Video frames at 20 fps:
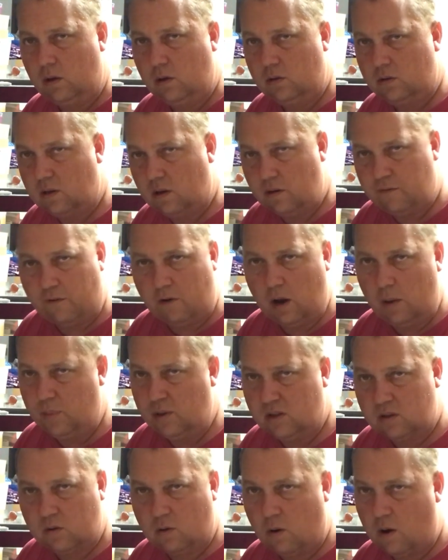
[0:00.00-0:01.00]
Using a
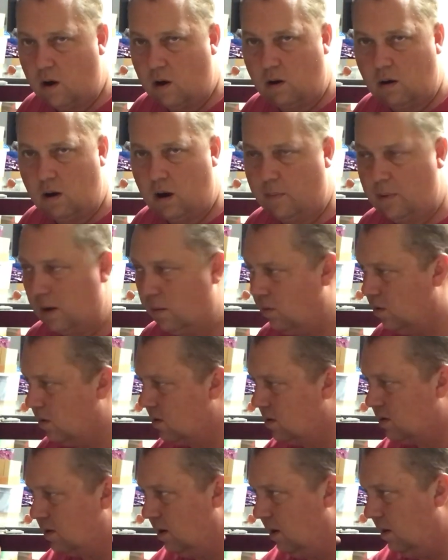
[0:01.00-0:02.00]
framing square, I'm able
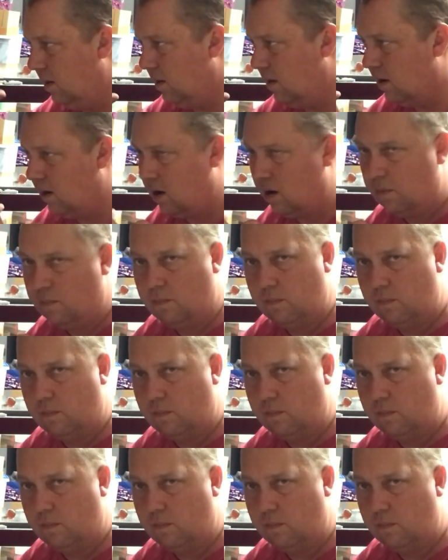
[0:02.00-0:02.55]
to see that